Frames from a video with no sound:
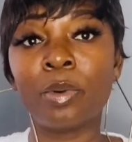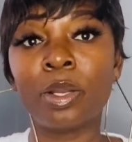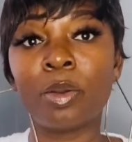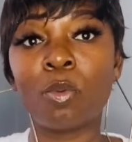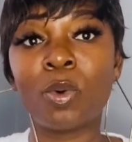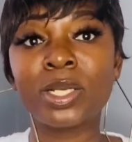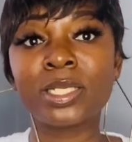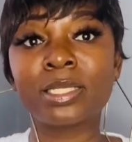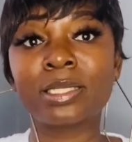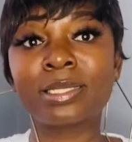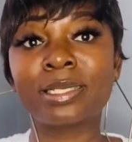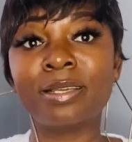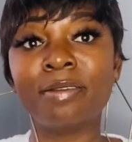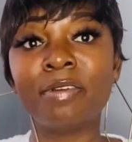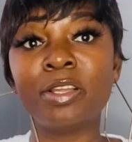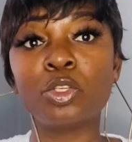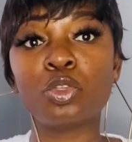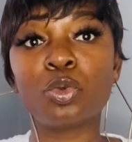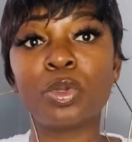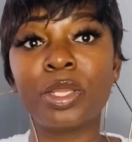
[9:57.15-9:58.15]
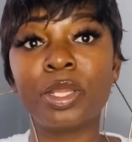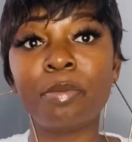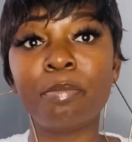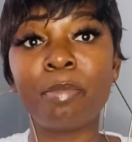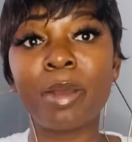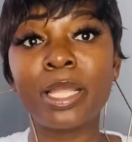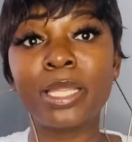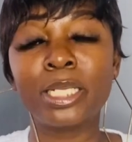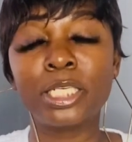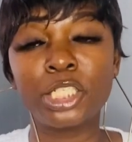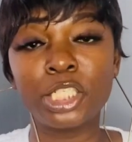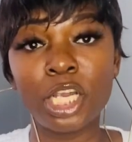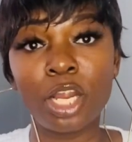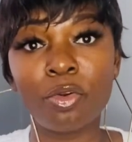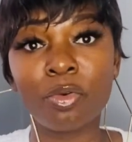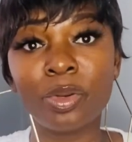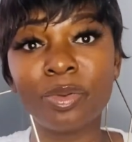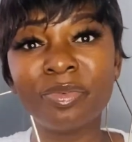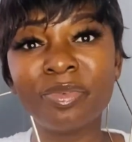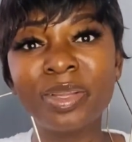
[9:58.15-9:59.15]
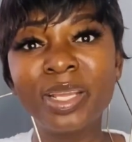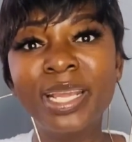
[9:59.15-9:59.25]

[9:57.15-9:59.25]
was given to him by the sheriff,